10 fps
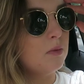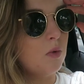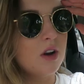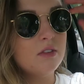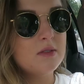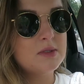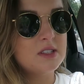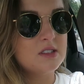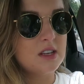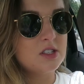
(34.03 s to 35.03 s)
one of them
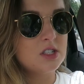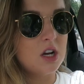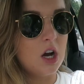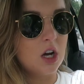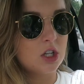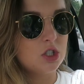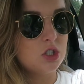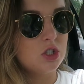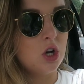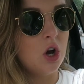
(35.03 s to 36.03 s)
since last
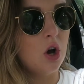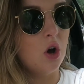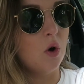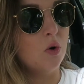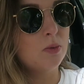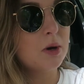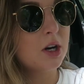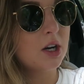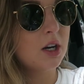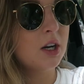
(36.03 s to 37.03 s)

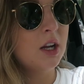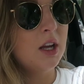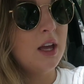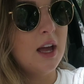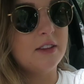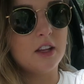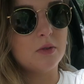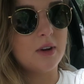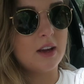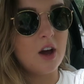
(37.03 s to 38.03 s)
October, and the other
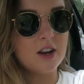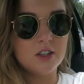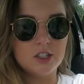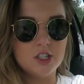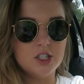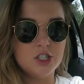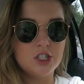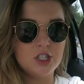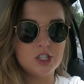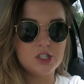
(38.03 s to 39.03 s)
one I got in
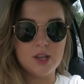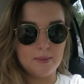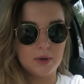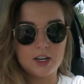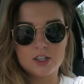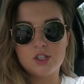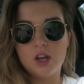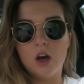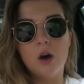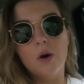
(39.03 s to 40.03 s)
December.
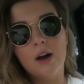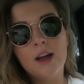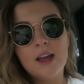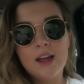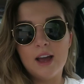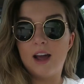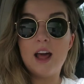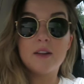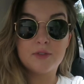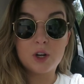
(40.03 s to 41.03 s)
So I'd
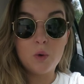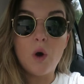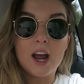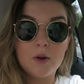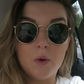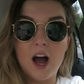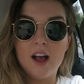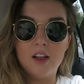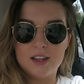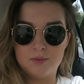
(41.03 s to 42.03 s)
had them for quite a
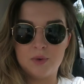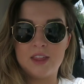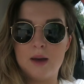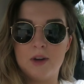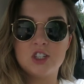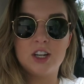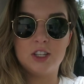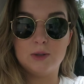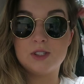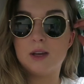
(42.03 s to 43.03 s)
while, and with how much I
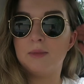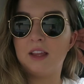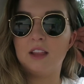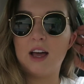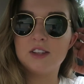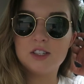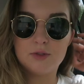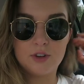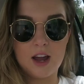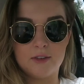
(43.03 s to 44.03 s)
use them, they
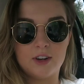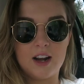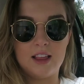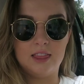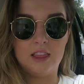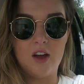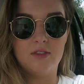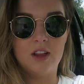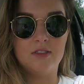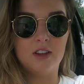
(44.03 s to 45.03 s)
lasted forever, and I
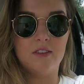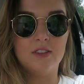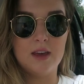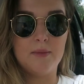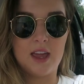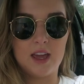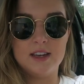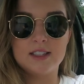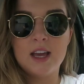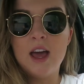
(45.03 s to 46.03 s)
love, love, love them.
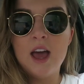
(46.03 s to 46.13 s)
And